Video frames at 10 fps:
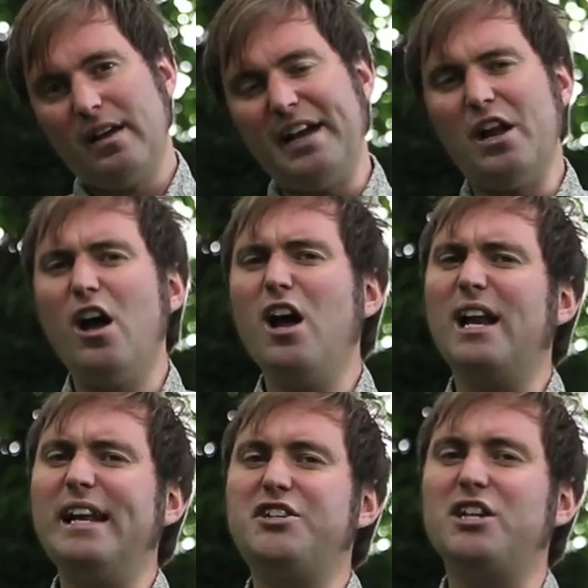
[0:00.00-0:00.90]
In
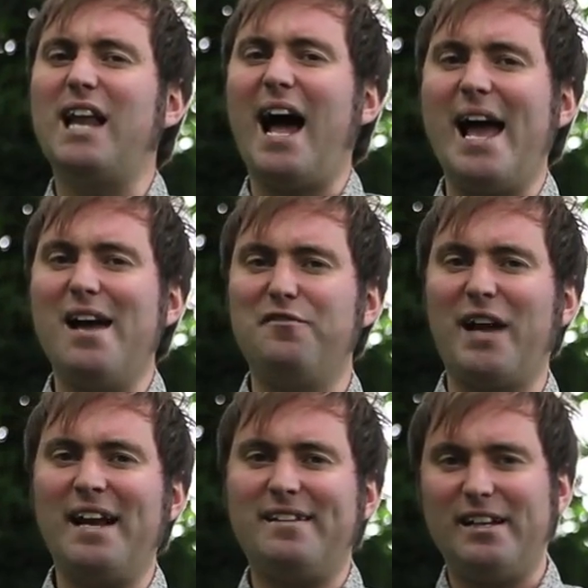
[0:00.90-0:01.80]
early July of
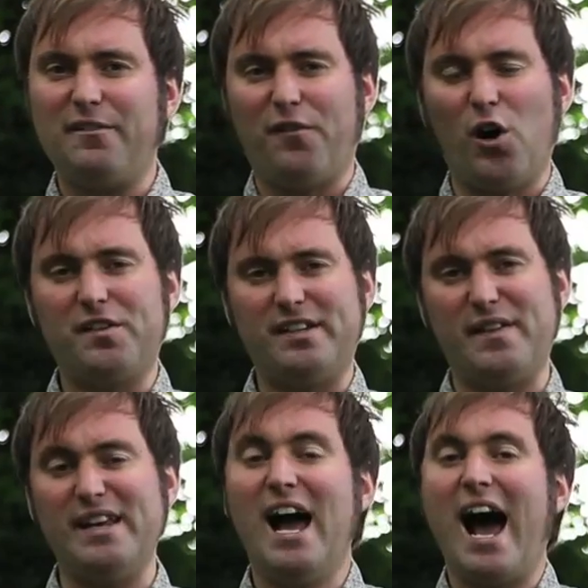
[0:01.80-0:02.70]
nineteen forty, the